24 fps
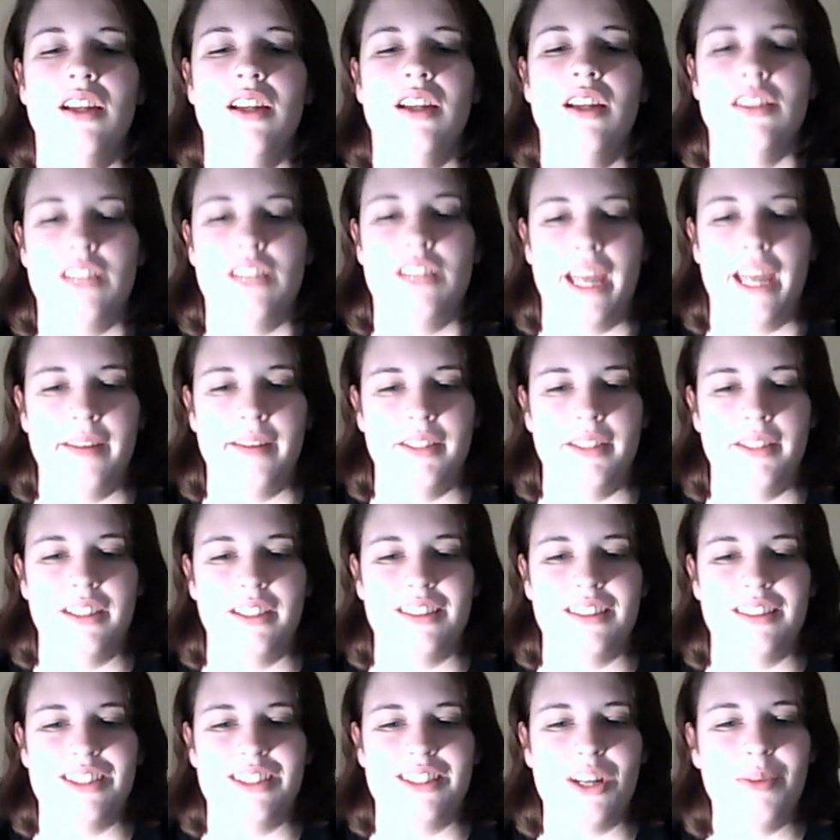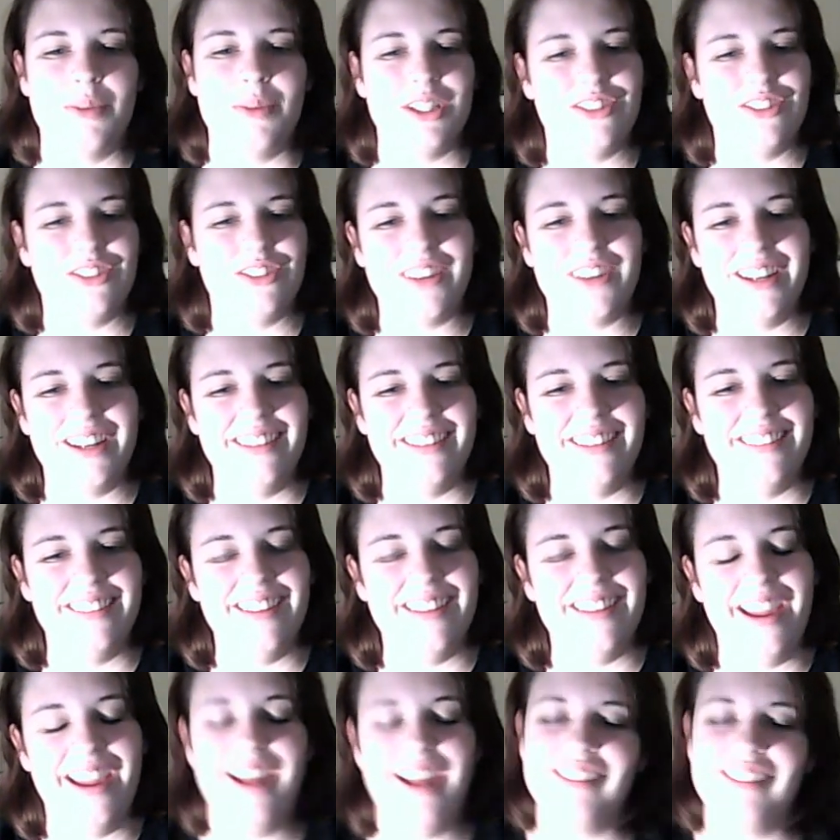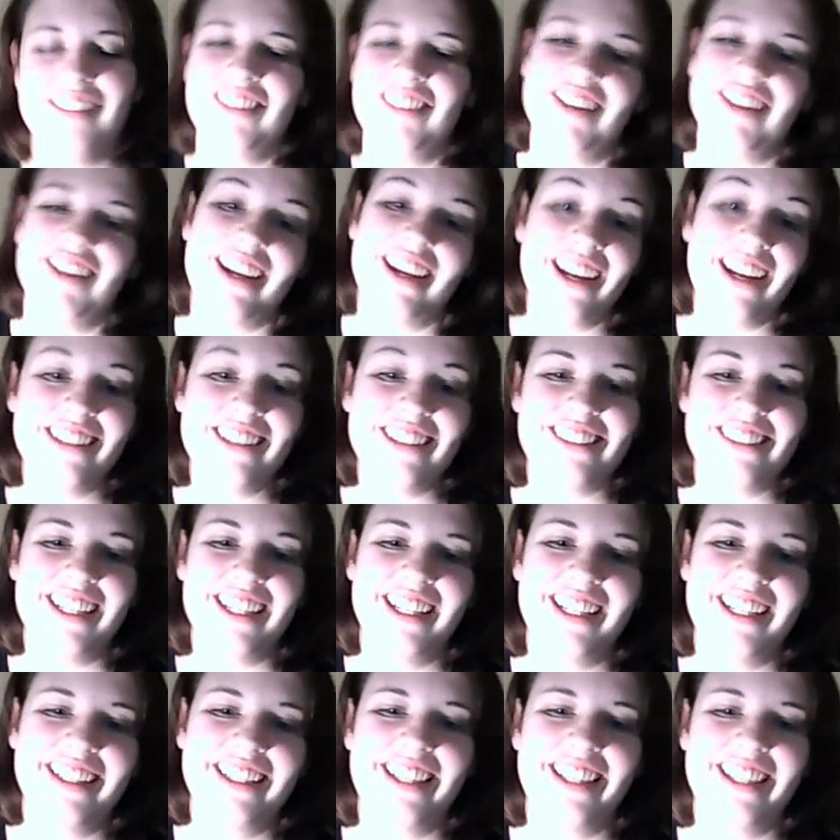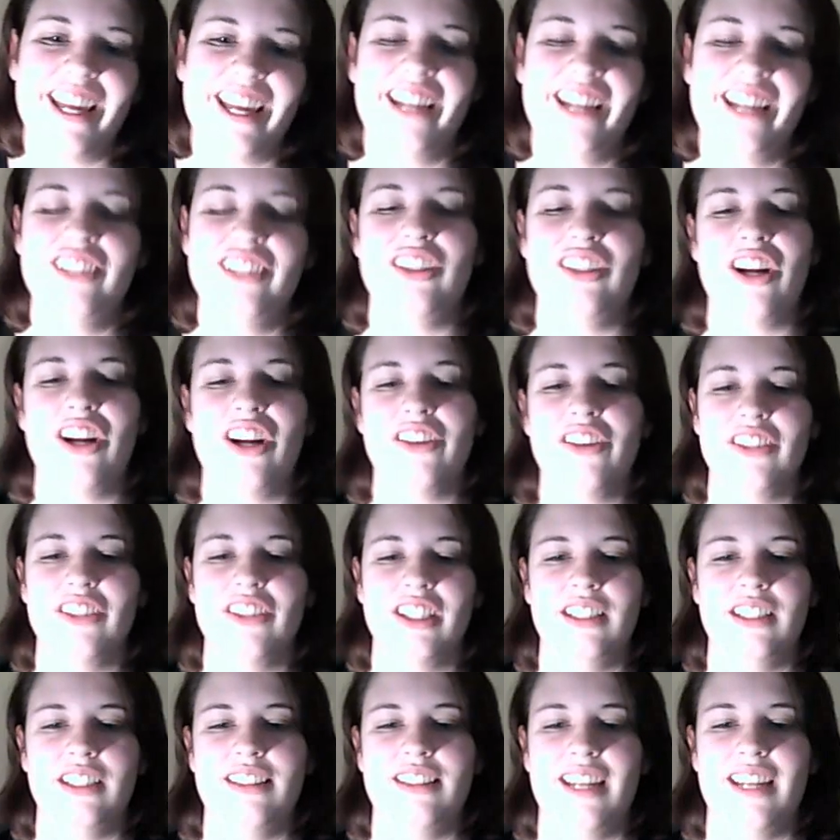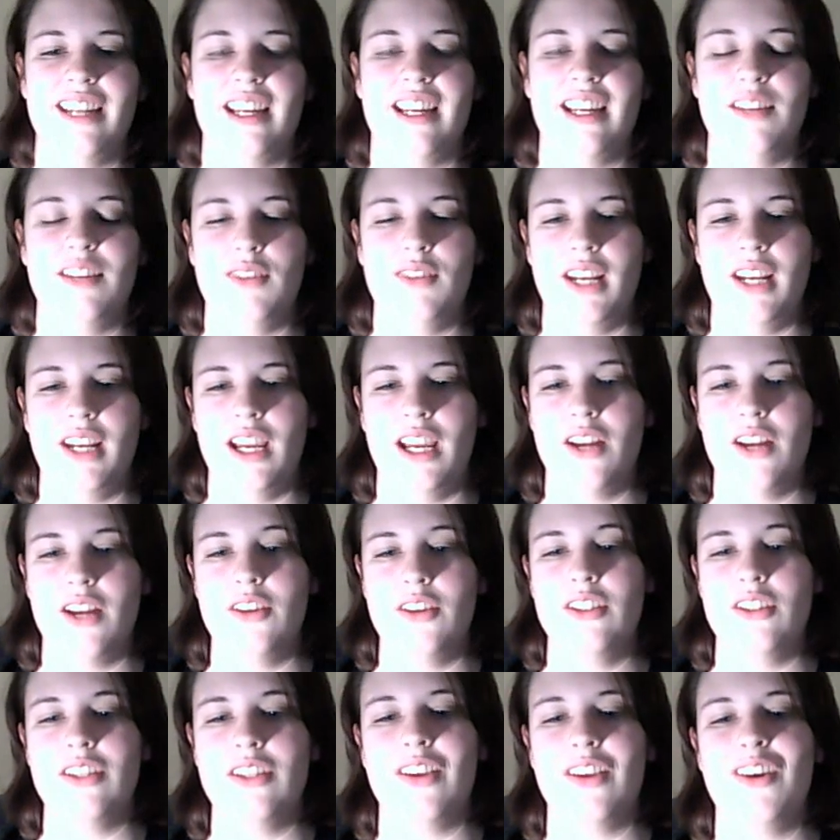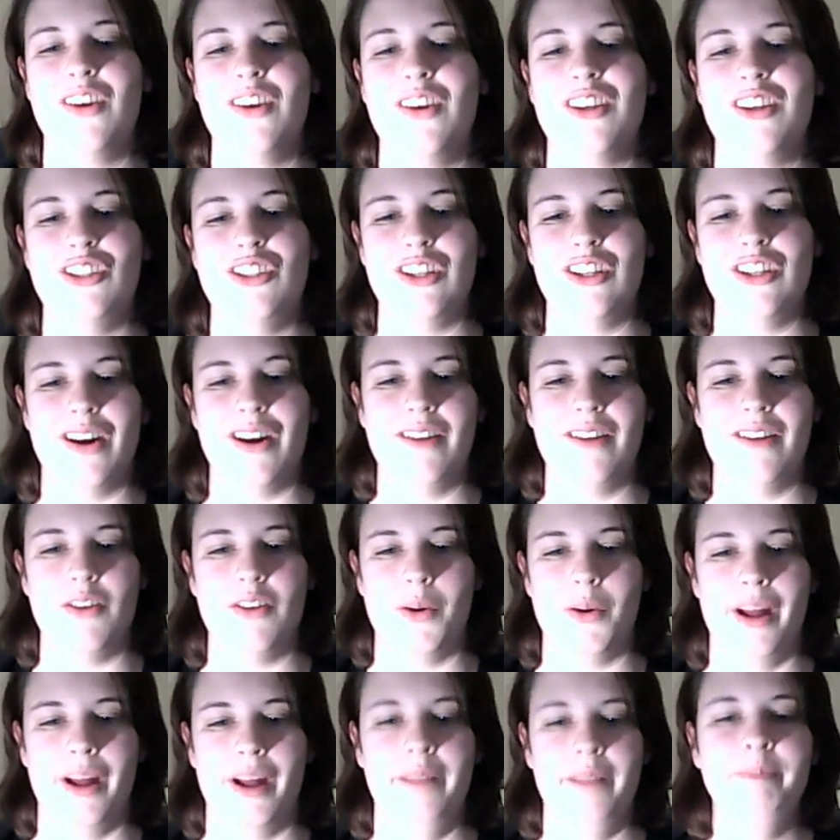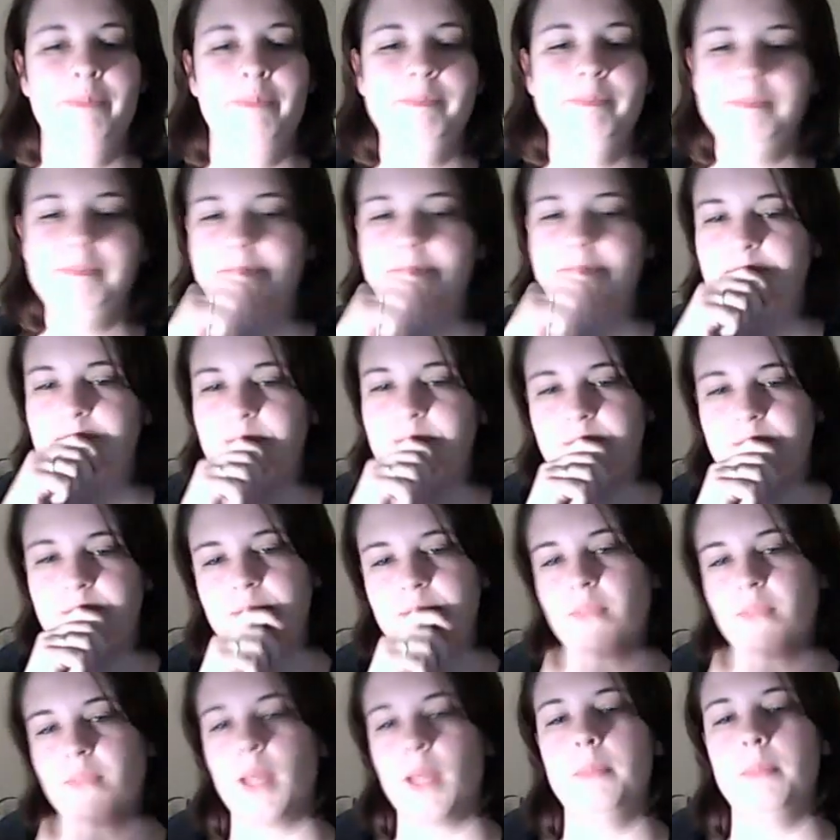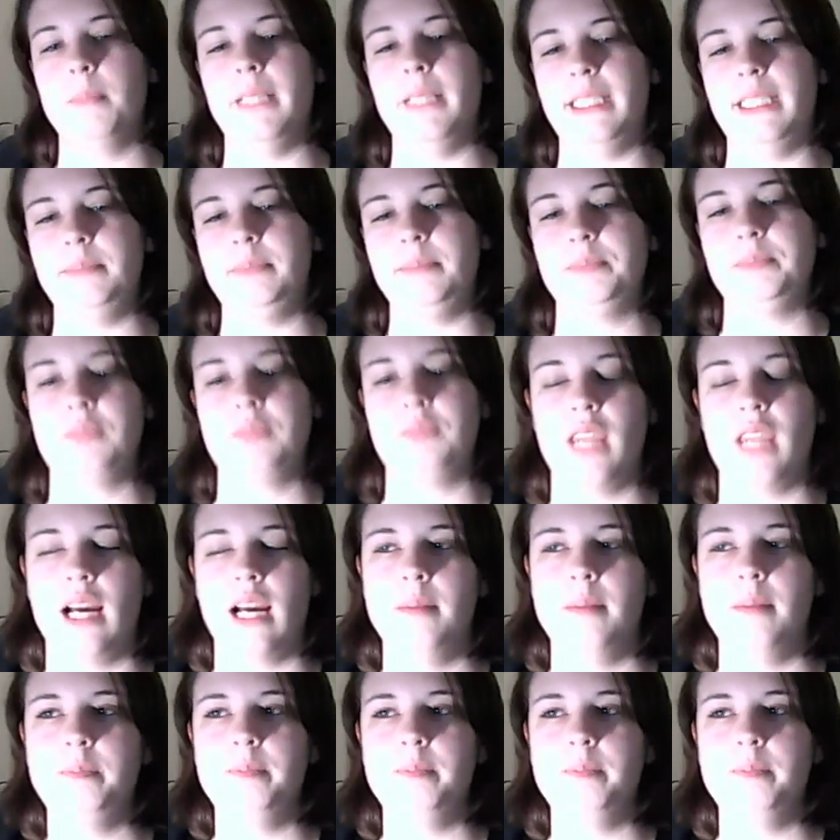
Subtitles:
to having so much fun having vacation that you're not really taking videos so you can show everyone. But yeah.